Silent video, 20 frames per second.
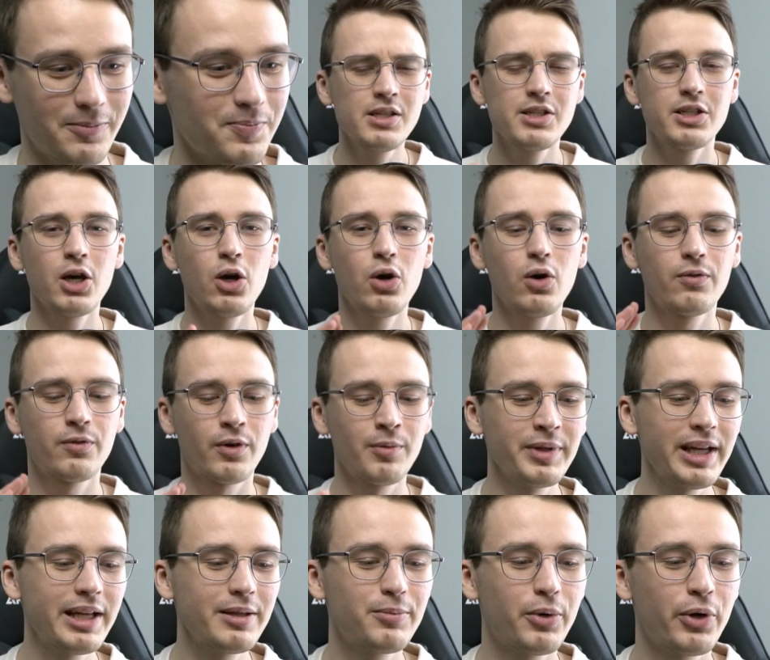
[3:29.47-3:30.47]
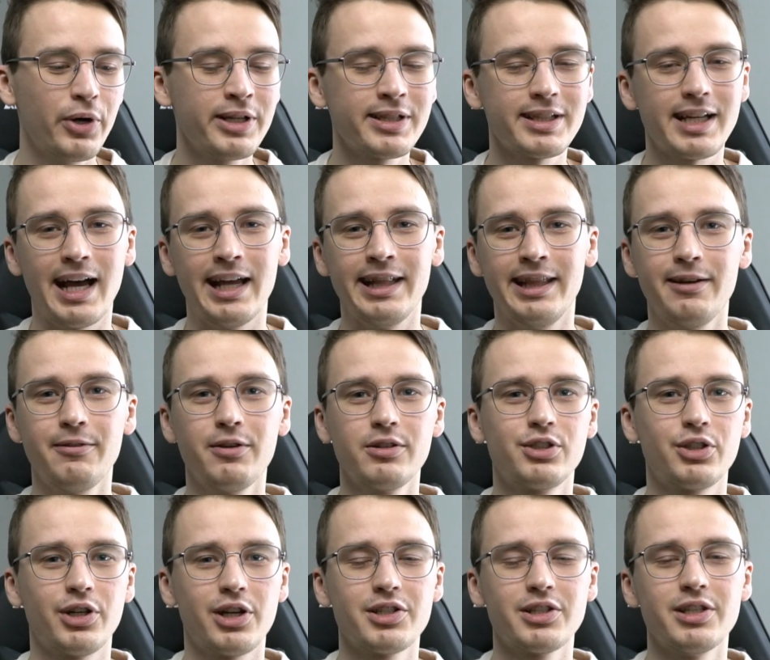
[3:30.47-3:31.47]
So from that point I never
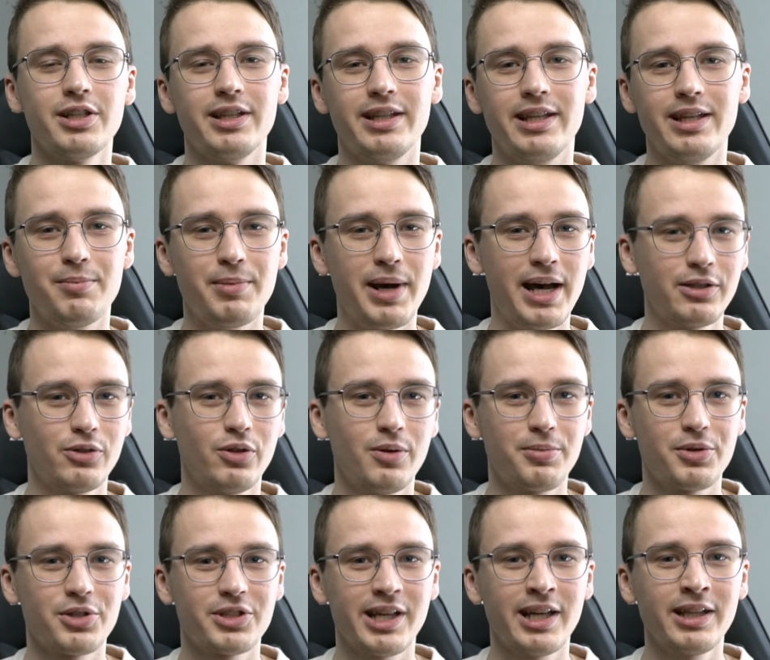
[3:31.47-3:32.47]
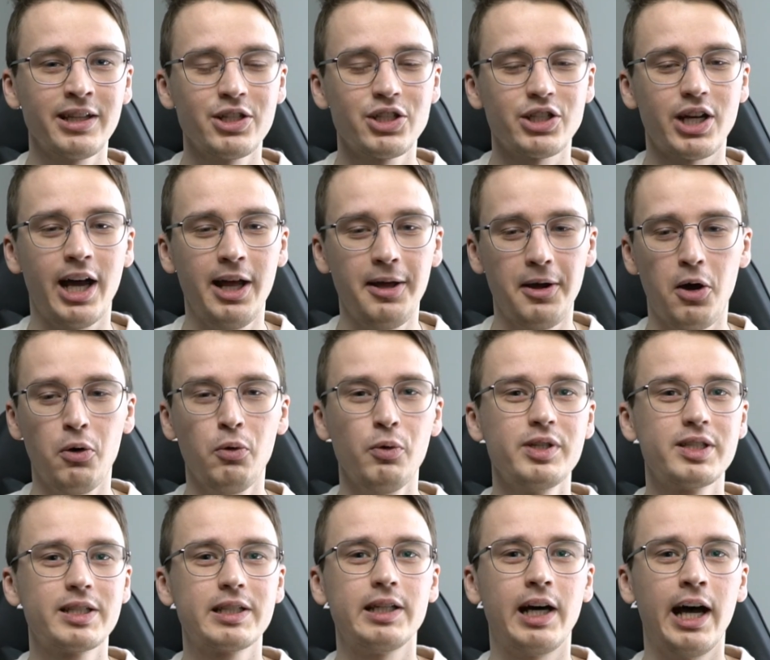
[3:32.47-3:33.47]
trusted the battery percentage. I
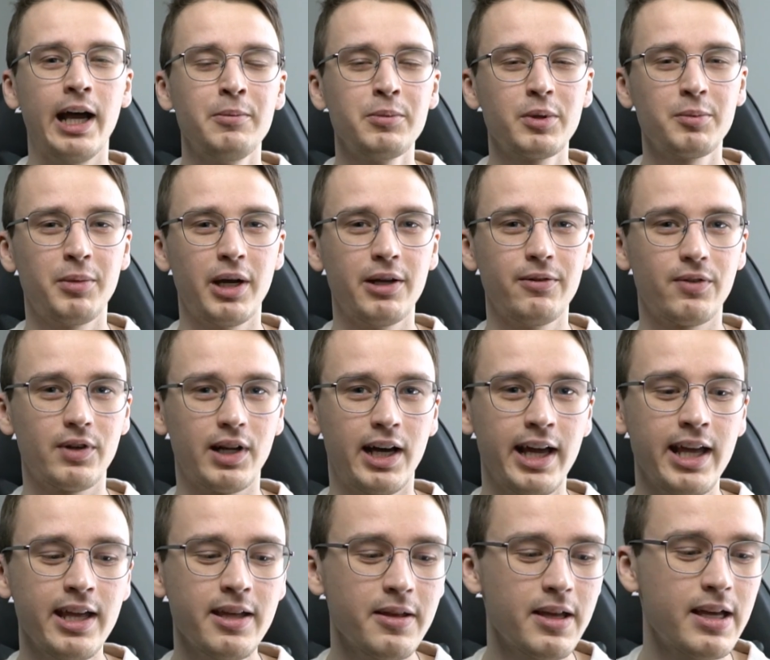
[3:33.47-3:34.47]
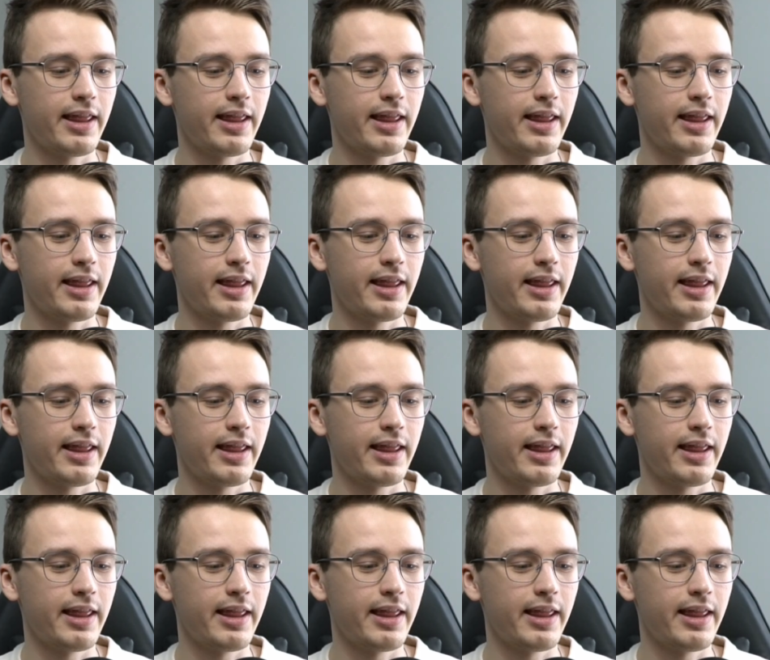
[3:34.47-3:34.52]
always timed my flying.